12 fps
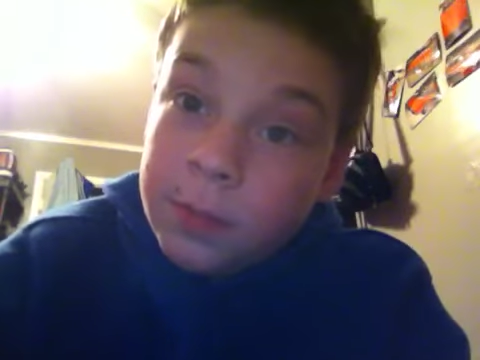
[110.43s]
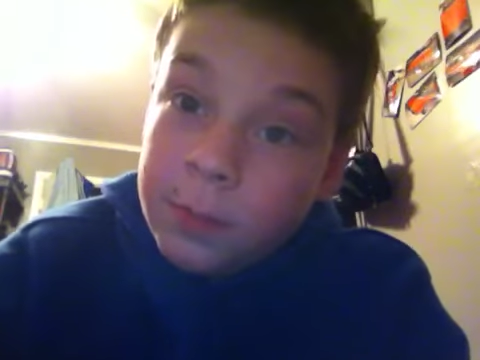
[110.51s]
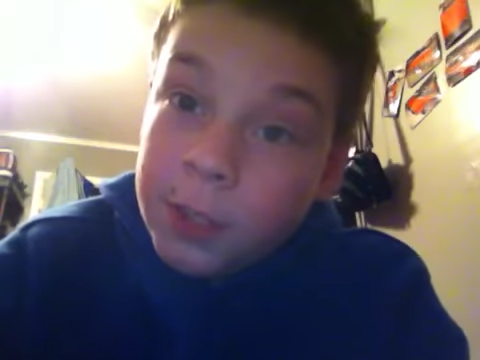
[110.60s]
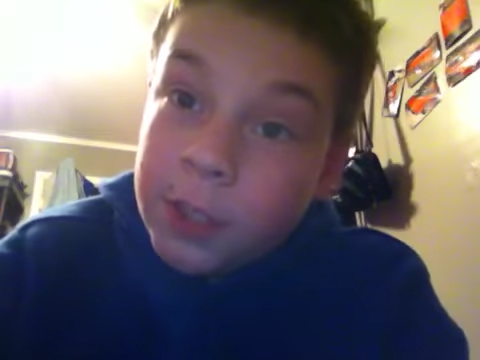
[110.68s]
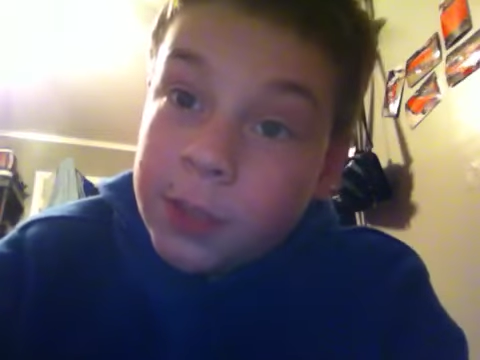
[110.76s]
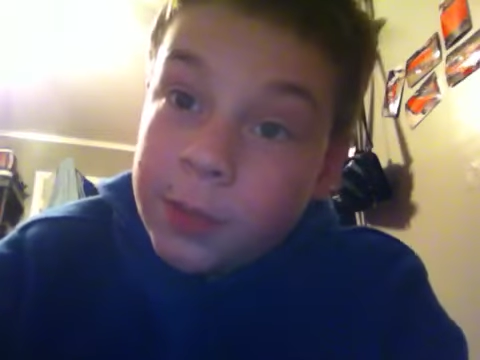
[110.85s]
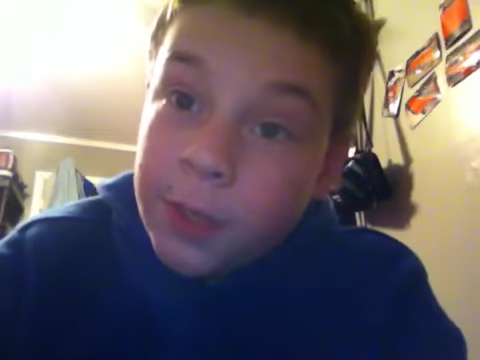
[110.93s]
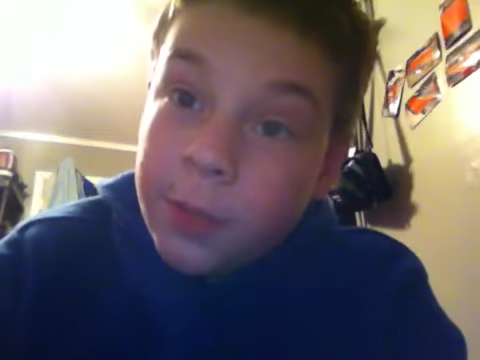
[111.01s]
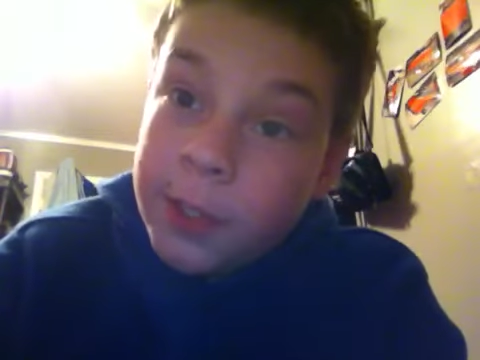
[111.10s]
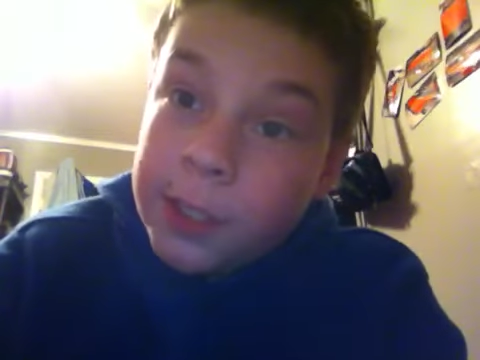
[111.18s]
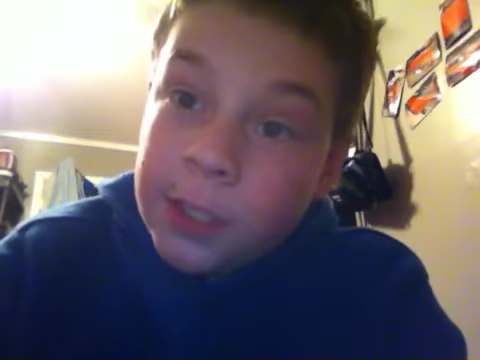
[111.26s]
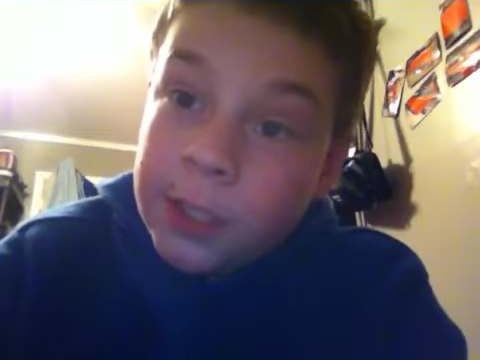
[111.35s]
which is pretty
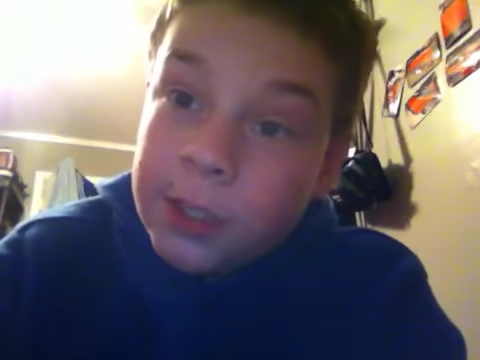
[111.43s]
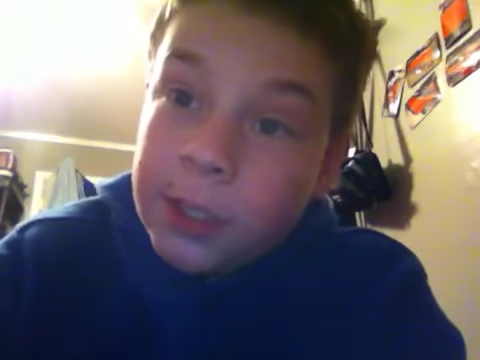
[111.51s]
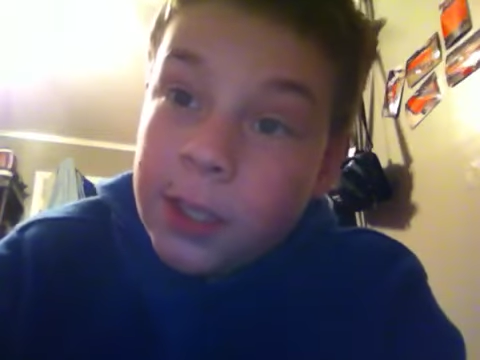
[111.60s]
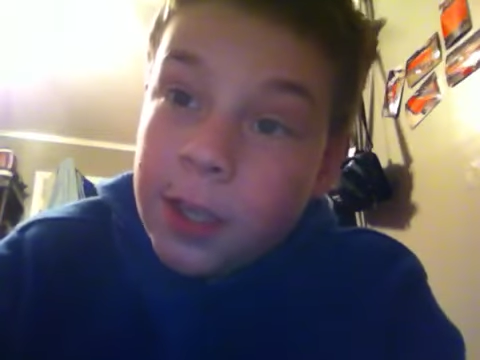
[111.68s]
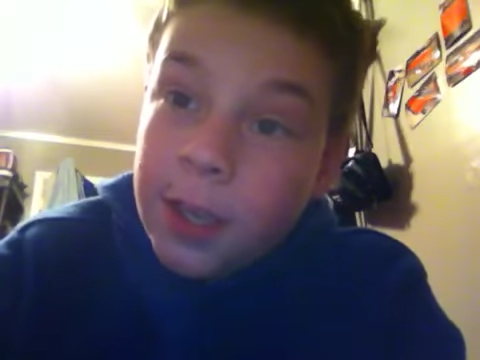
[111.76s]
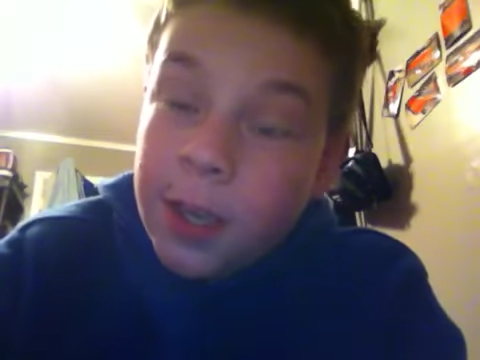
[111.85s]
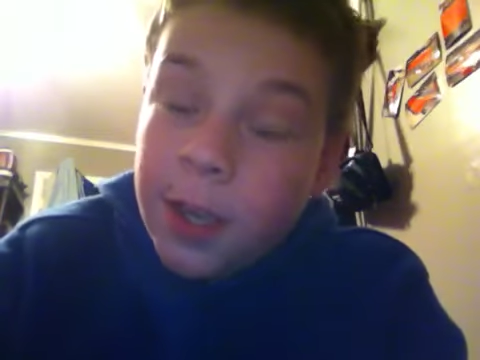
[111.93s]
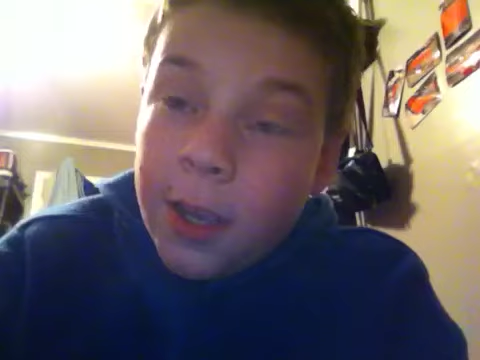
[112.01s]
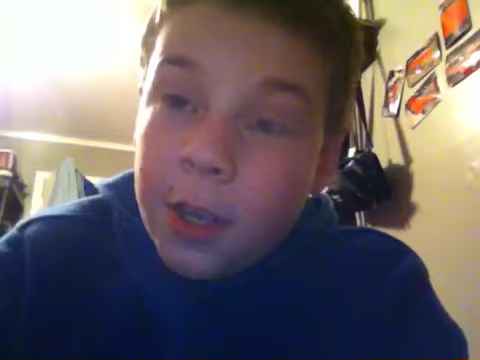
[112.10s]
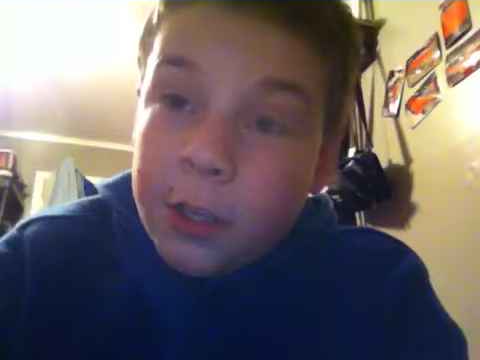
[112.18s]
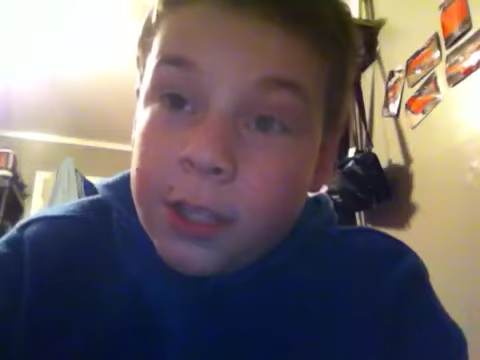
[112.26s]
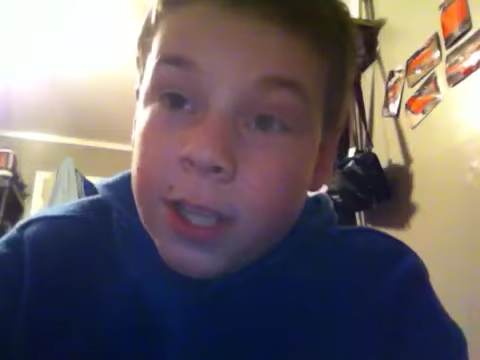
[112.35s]
much just
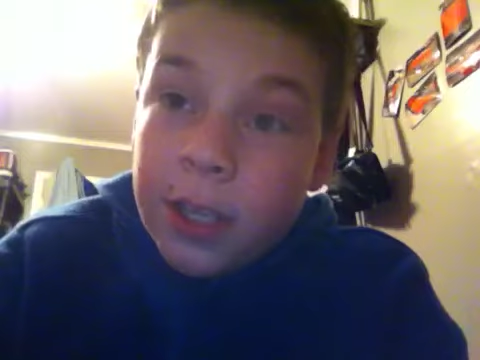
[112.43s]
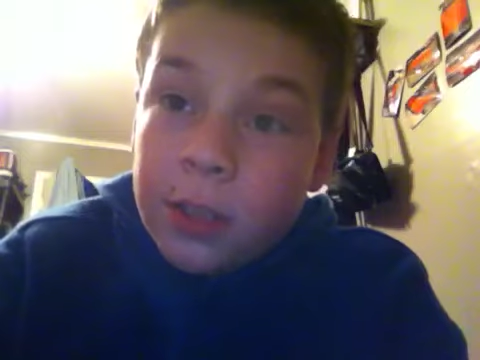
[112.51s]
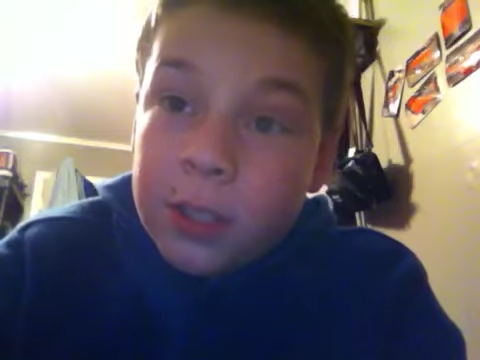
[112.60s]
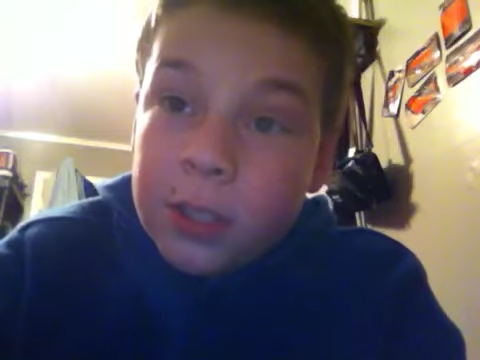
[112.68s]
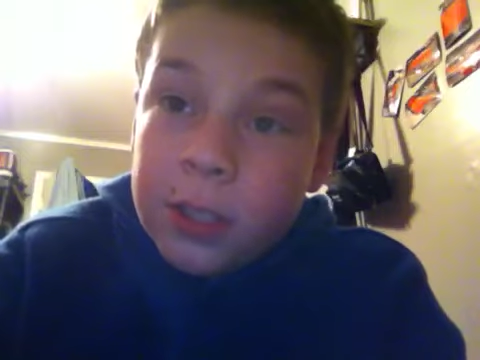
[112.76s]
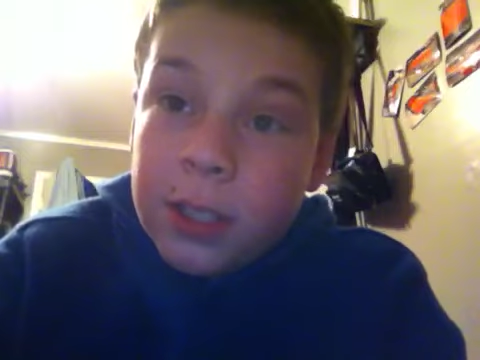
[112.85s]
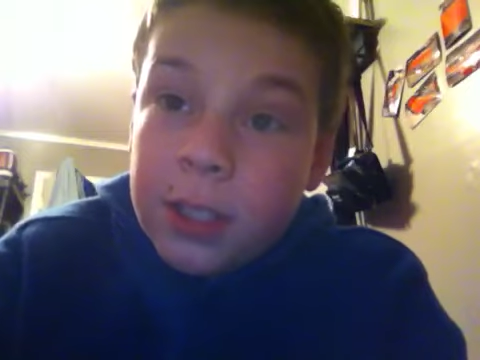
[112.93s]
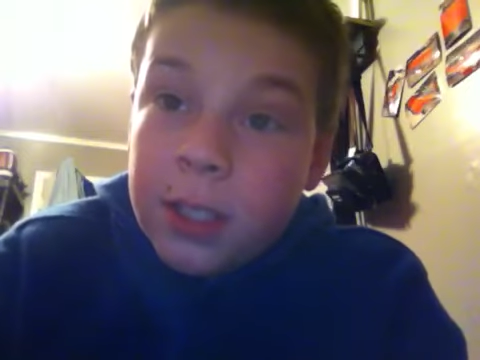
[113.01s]
the channels.